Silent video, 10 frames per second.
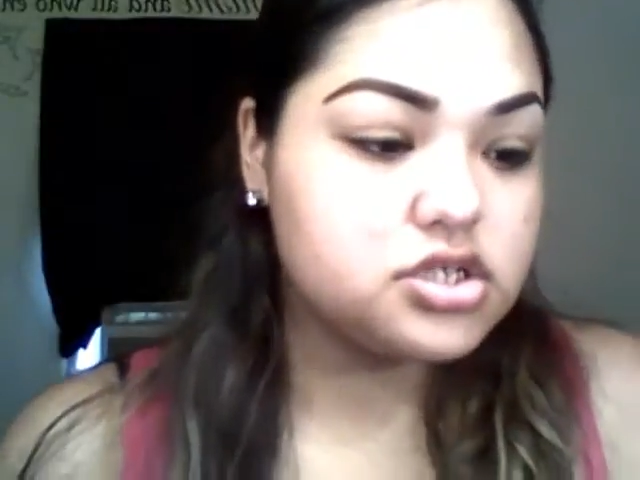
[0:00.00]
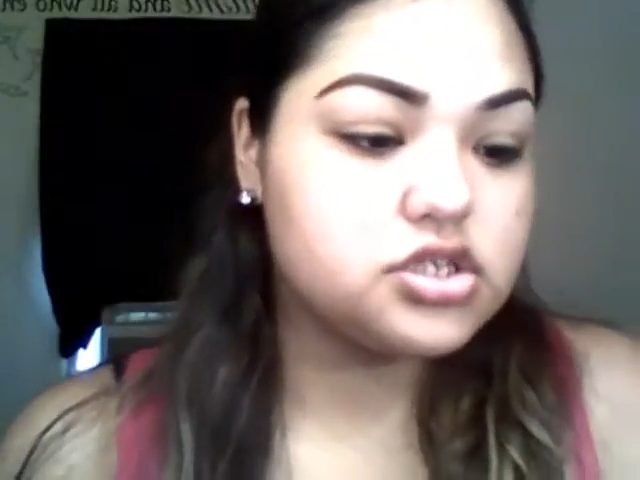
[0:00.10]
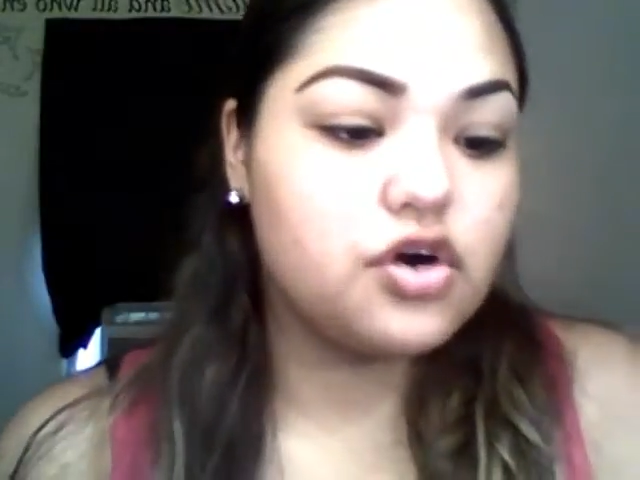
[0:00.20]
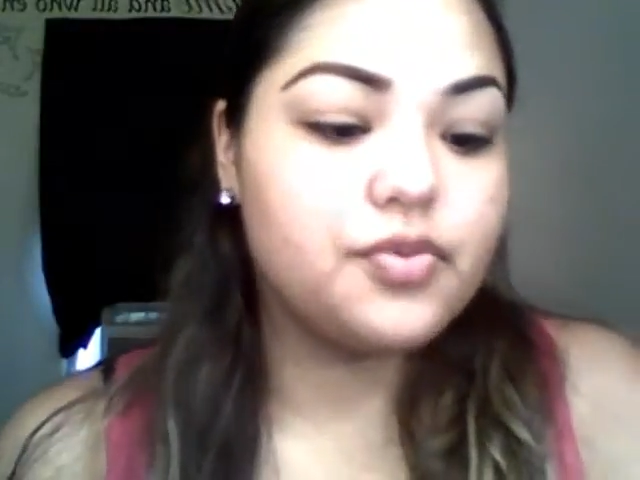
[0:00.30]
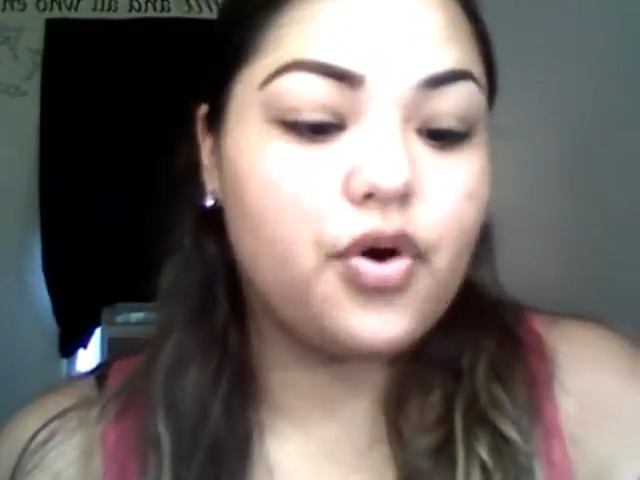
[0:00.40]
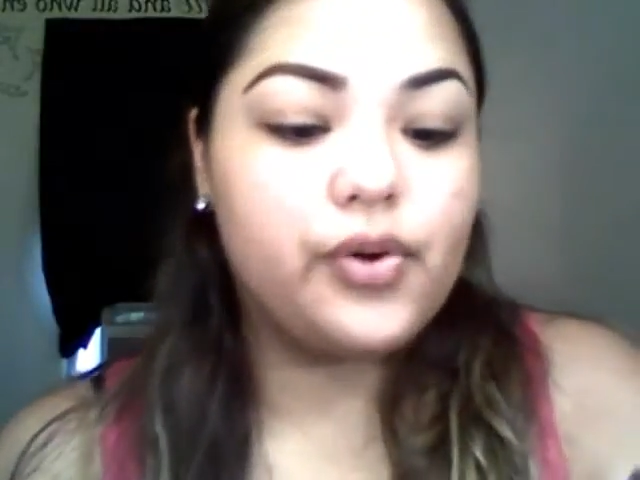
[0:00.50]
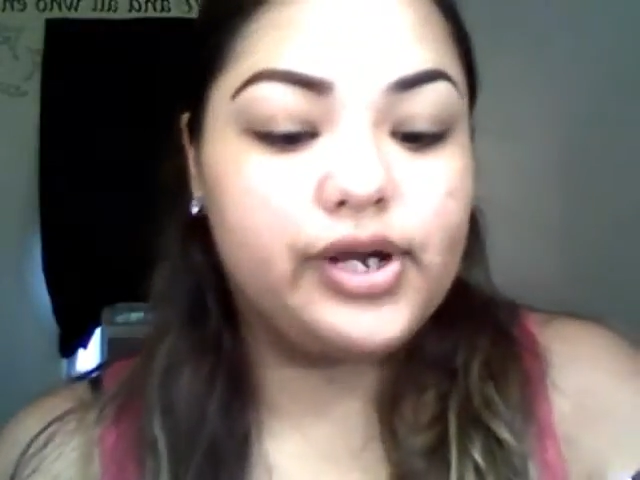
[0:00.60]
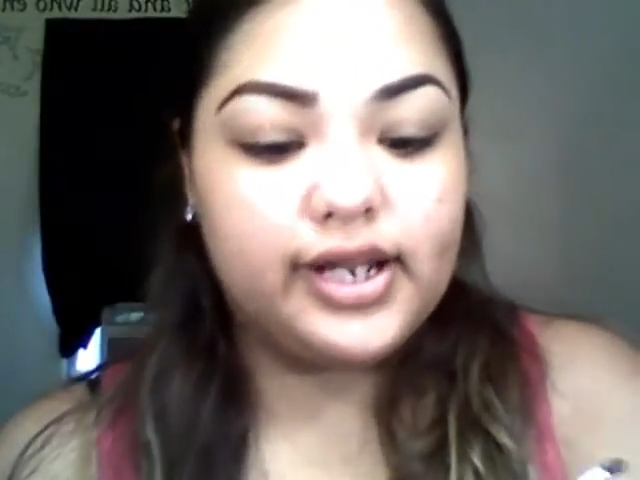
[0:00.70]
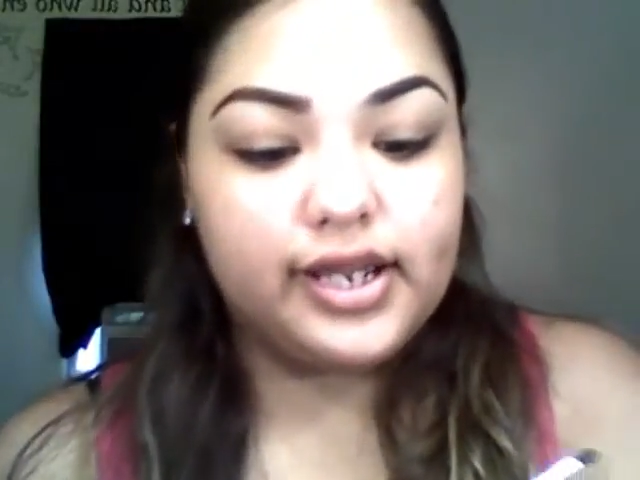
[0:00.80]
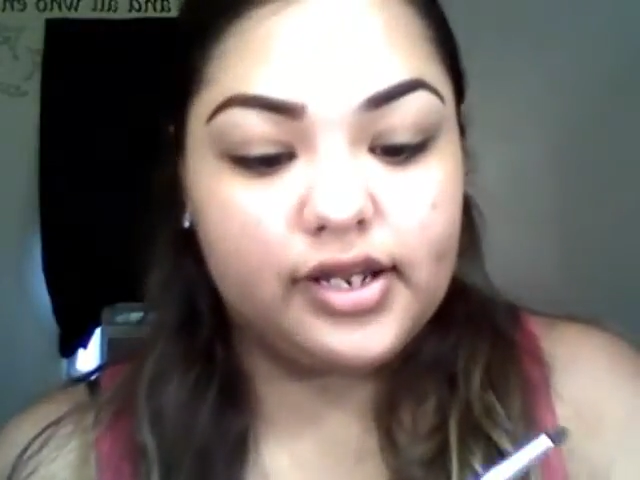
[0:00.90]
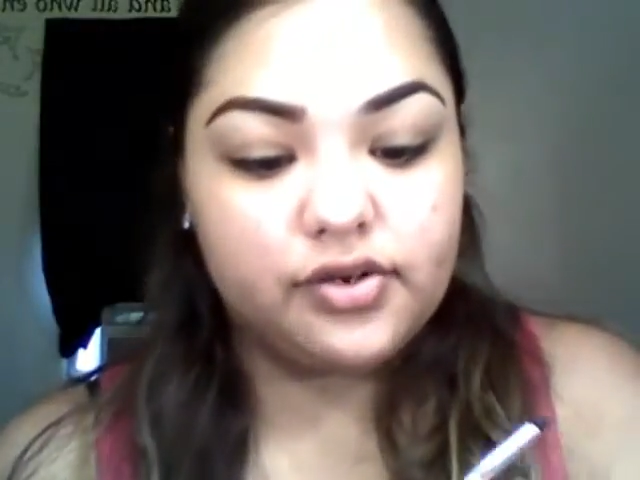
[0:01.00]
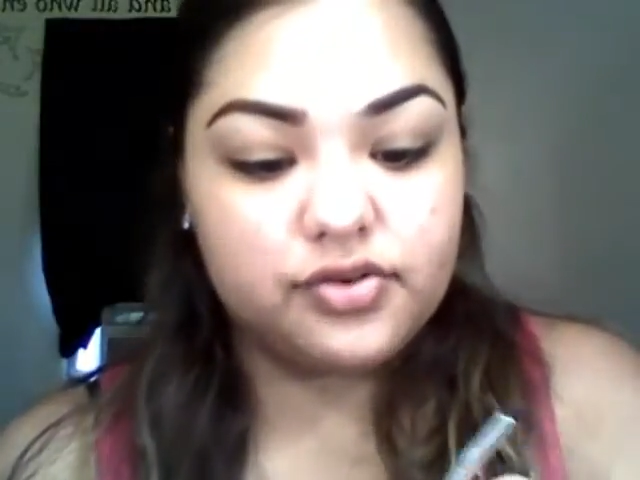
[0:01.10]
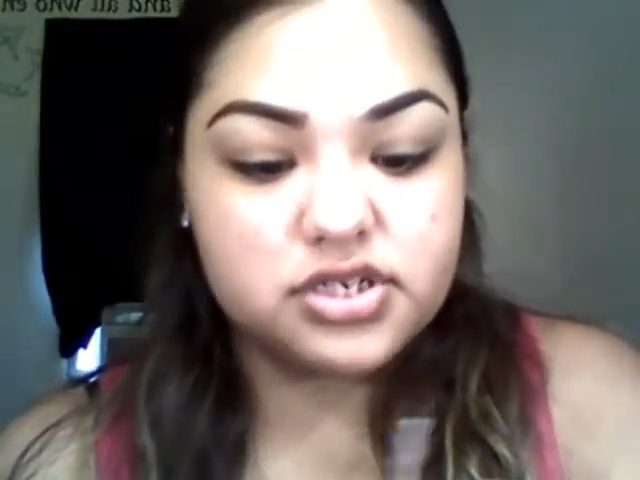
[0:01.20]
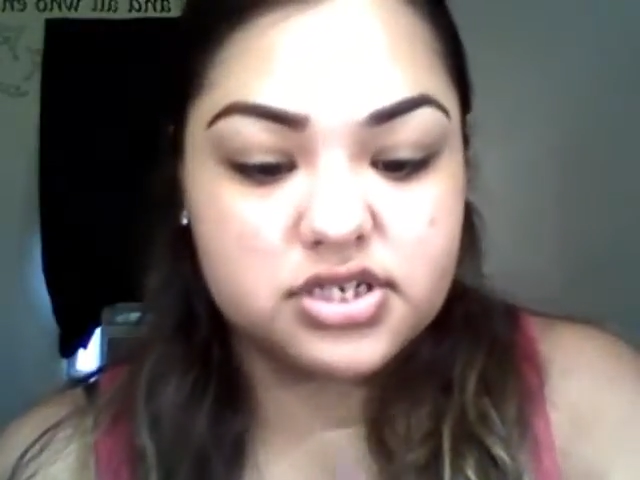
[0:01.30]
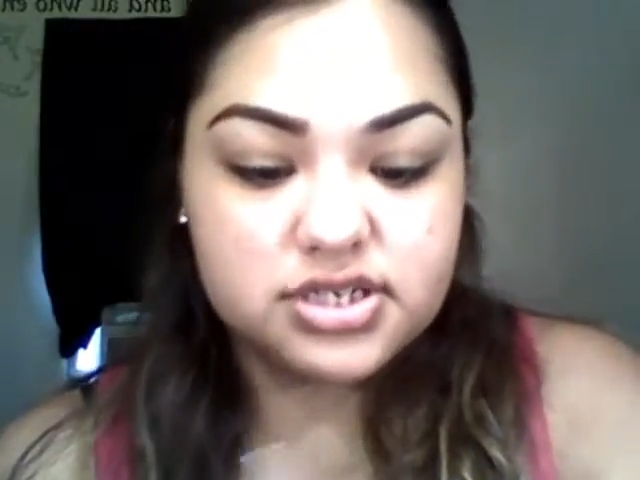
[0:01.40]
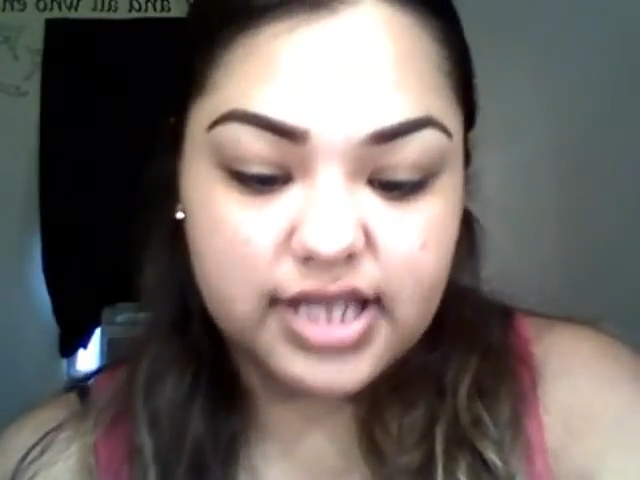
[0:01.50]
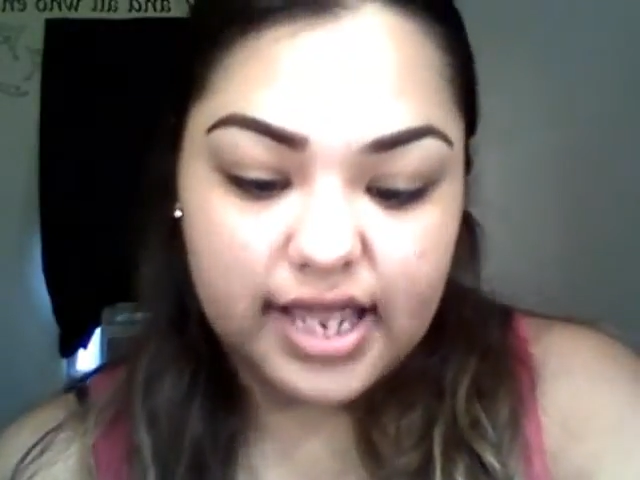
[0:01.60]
So I'm going in, this is